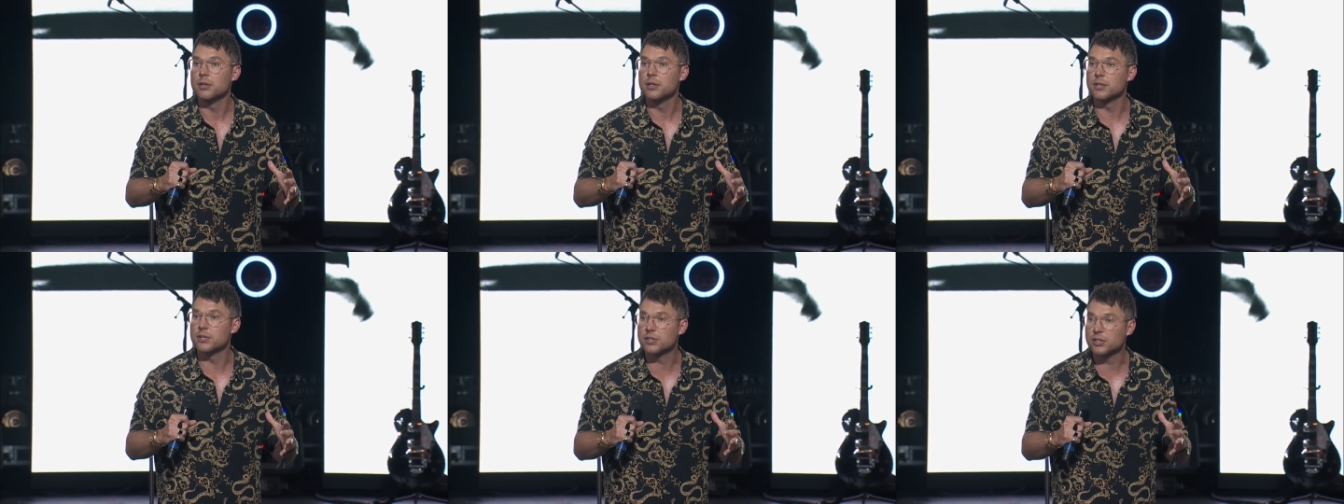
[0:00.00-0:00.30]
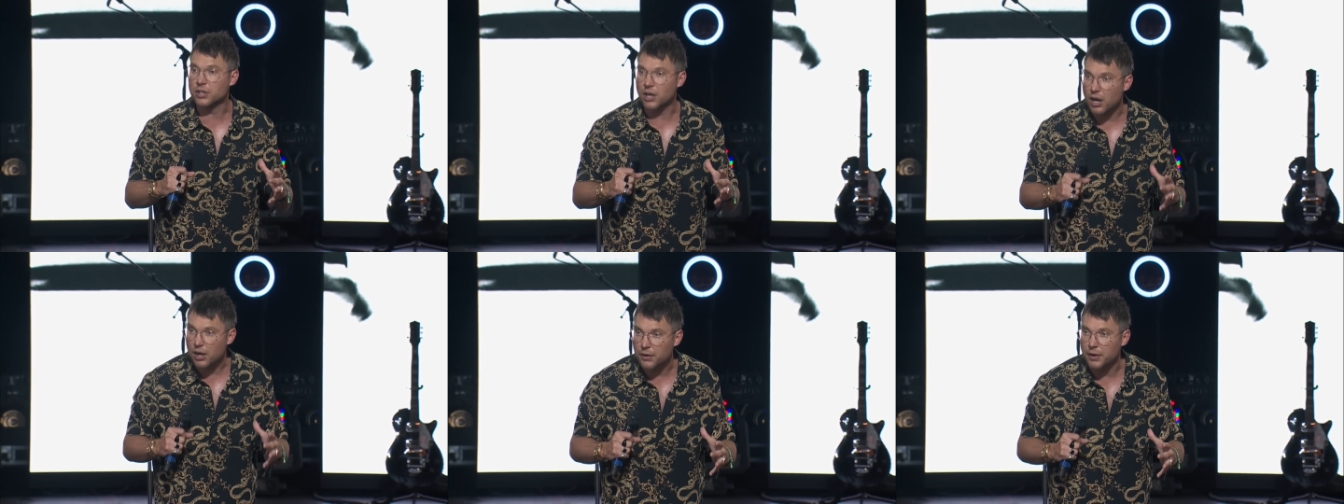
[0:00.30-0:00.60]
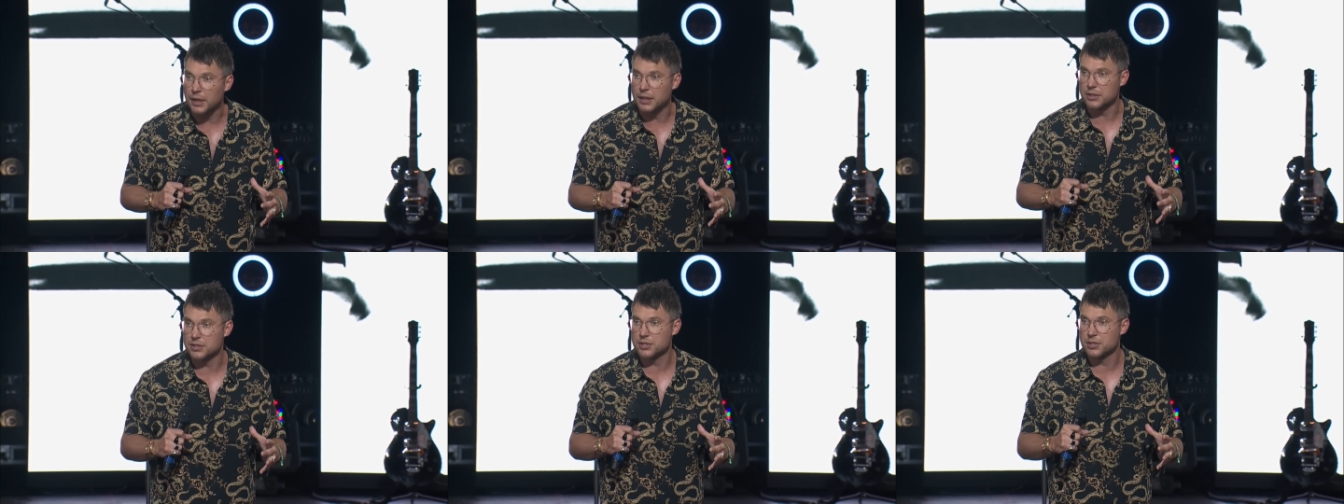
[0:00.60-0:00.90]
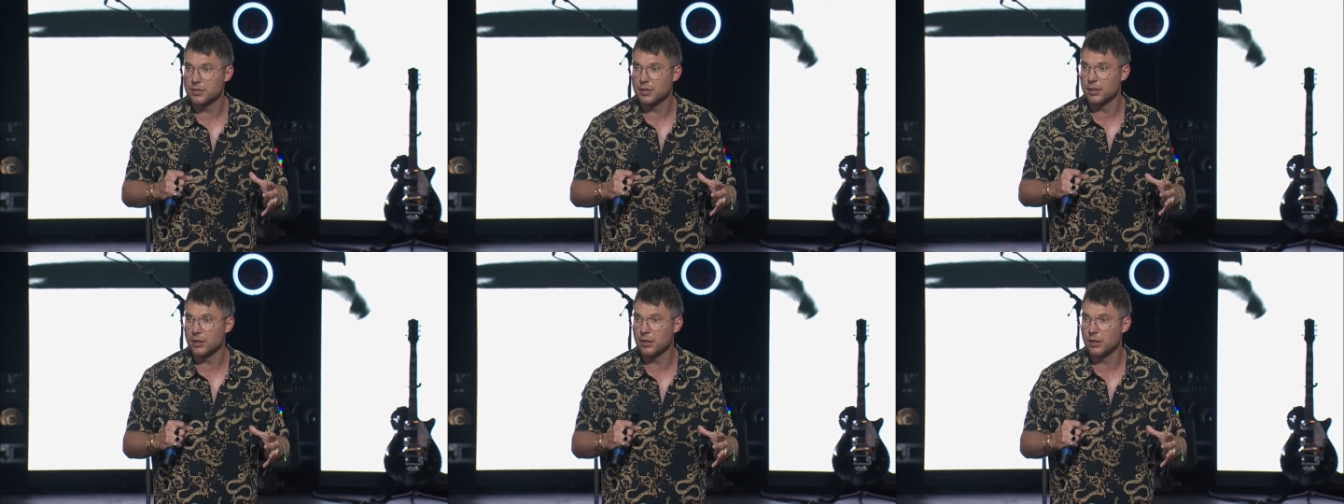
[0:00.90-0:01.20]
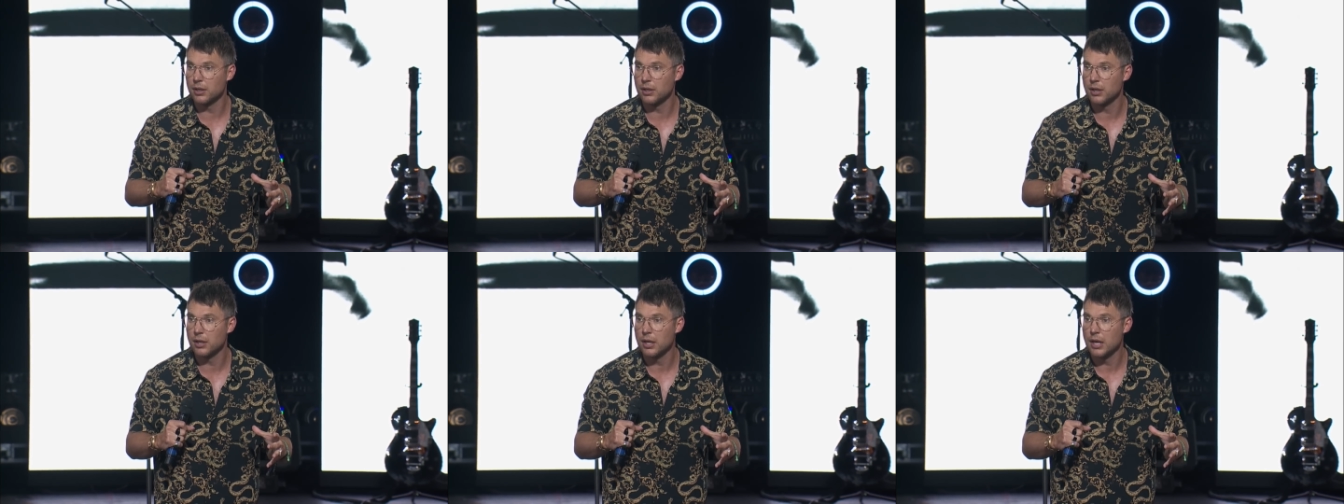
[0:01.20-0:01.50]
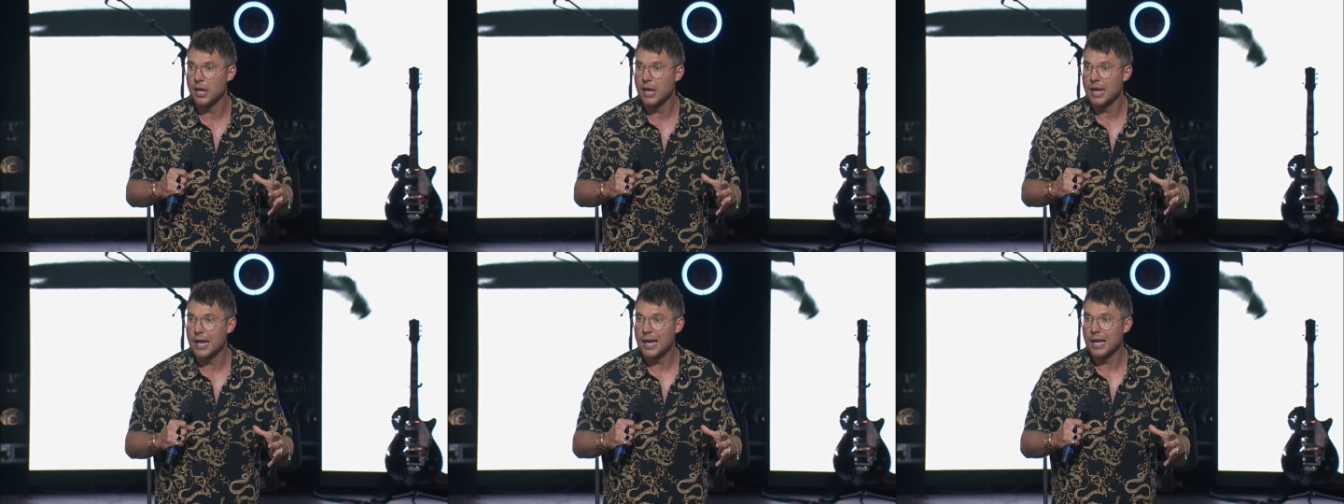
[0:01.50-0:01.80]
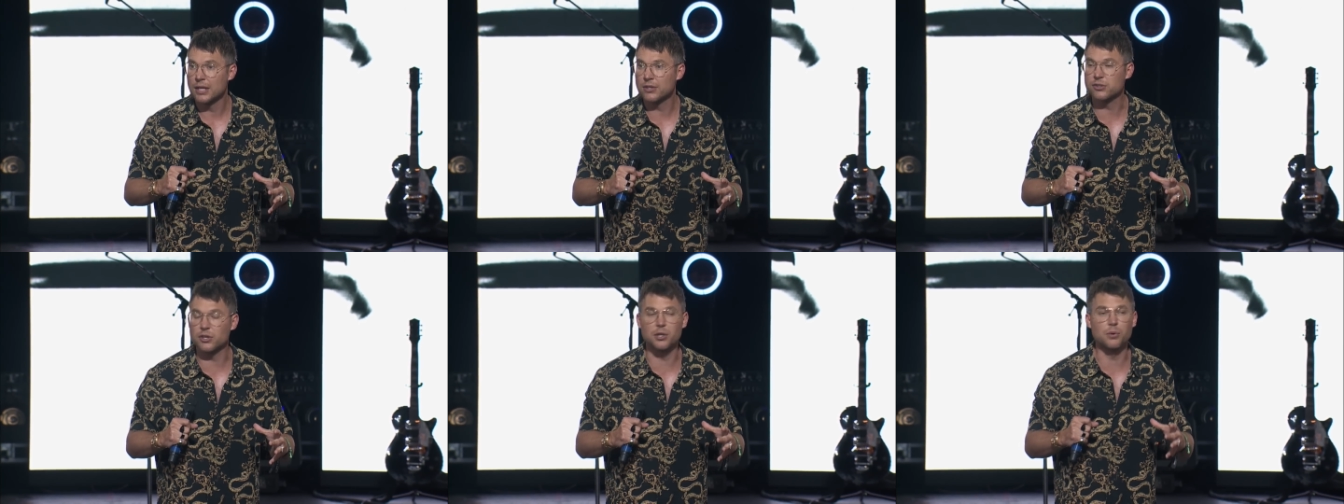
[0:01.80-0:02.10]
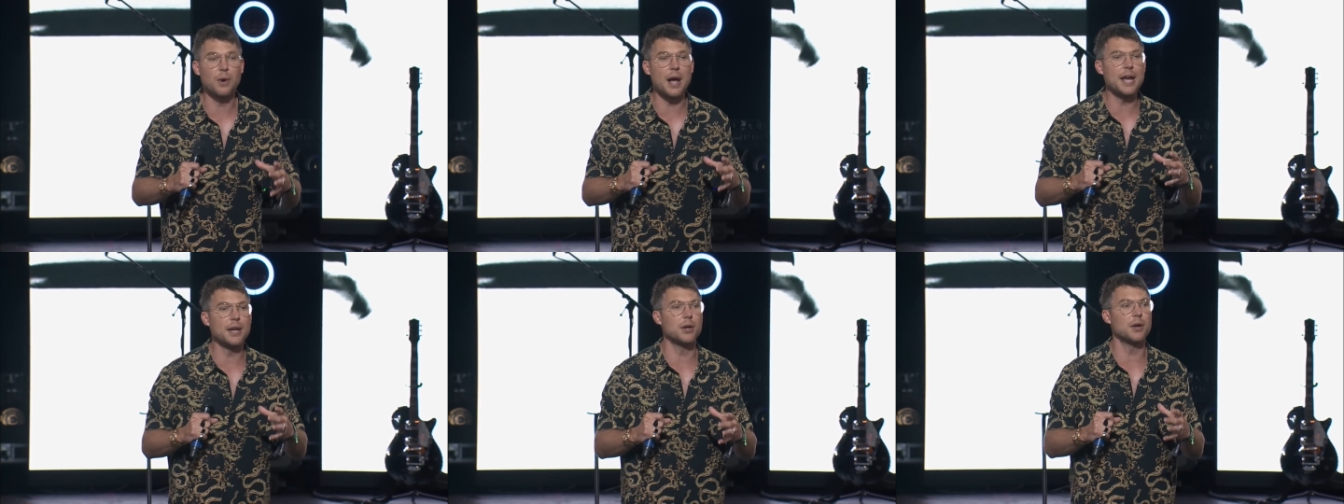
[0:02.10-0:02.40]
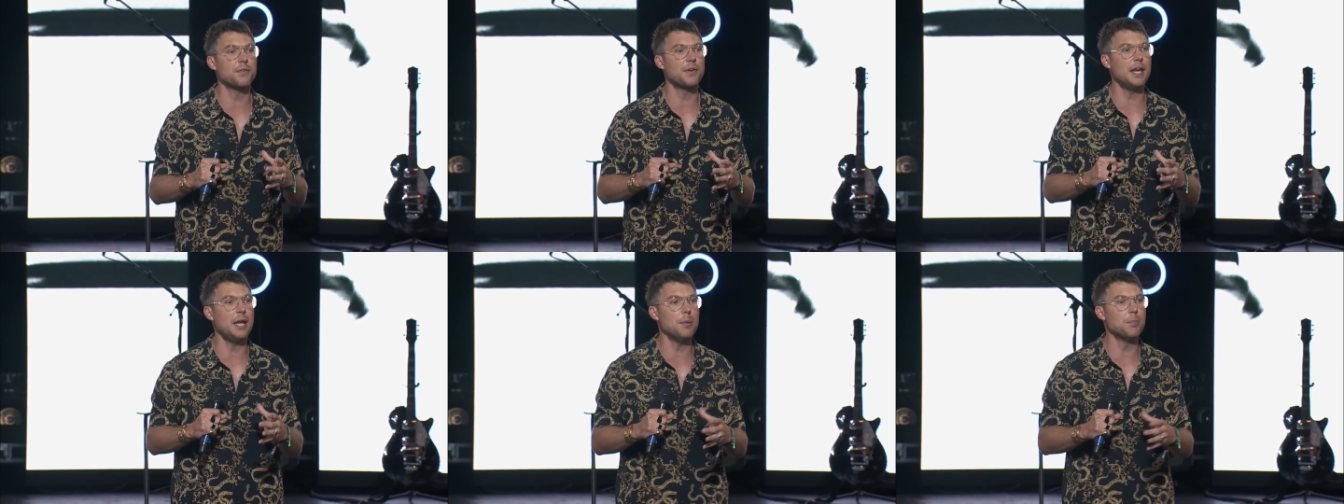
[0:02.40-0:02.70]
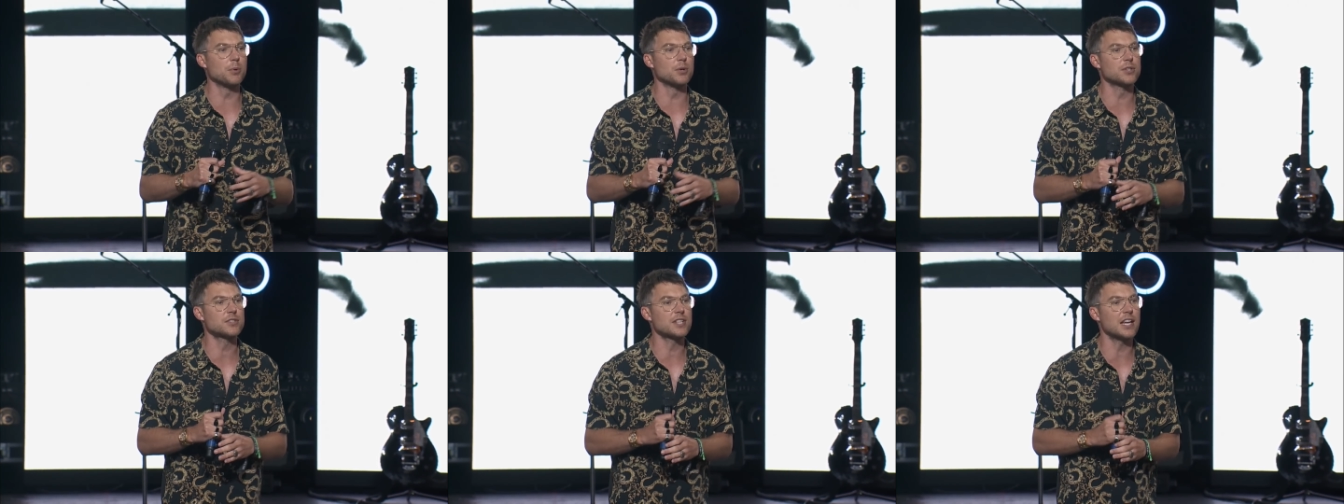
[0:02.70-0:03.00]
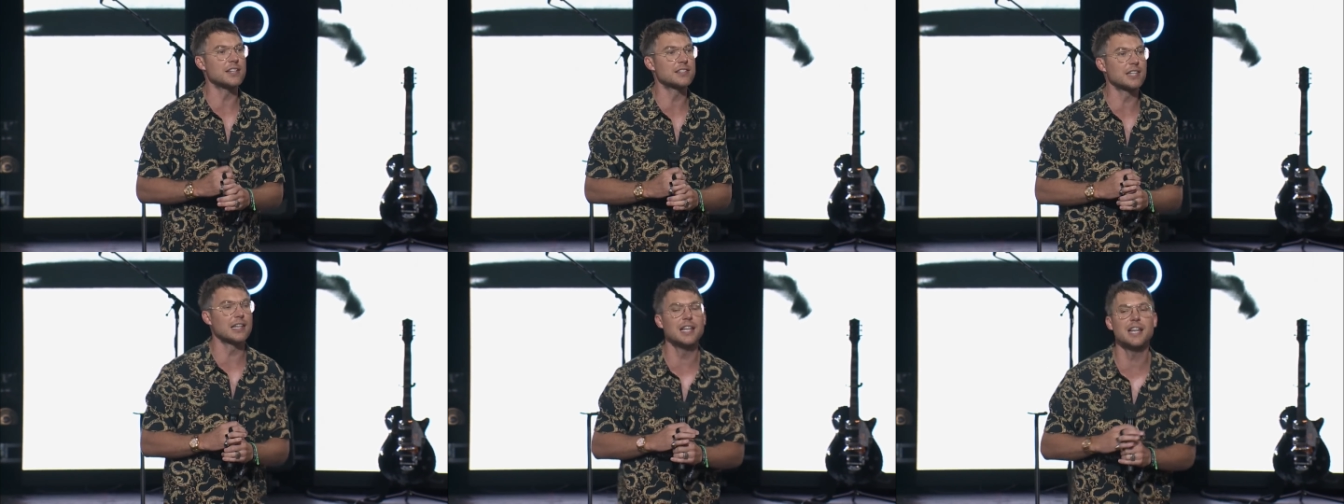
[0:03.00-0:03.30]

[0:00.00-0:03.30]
discouraged. And so the writer of Hebrews says,